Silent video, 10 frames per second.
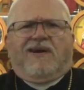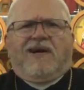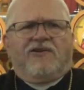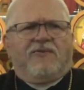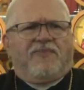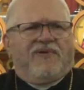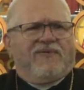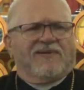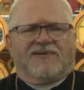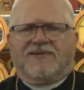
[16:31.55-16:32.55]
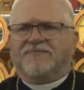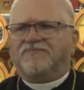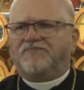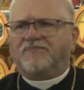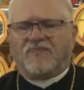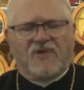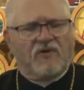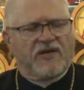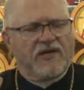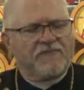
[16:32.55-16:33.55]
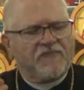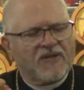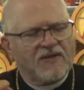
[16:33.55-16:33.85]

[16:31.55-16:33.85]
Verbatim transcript: How do you build this? Okay?